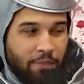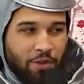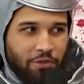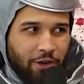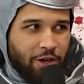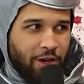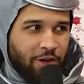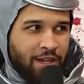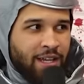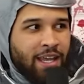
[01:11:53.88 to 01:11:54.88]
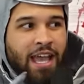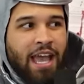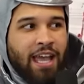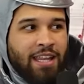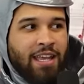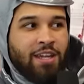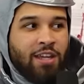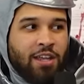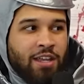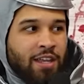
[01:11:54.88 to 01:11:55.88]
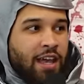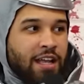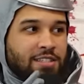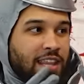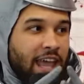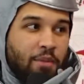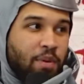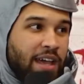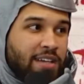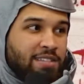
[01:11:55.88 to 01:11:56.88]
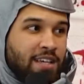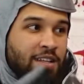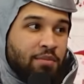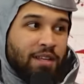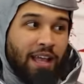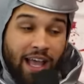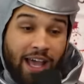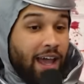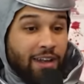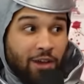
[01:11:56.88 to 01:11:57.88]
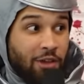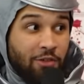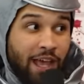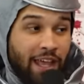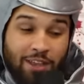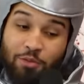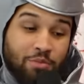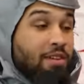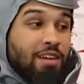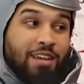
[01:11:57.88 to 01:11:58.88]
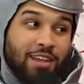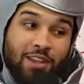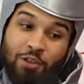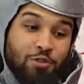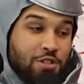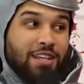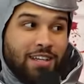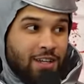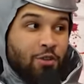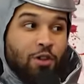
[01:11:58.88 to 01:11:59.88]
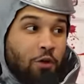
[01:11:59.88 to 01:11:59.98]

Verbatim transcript: the flirt going, and then got to the apex, and then been like, "I know you now. You cheating. You low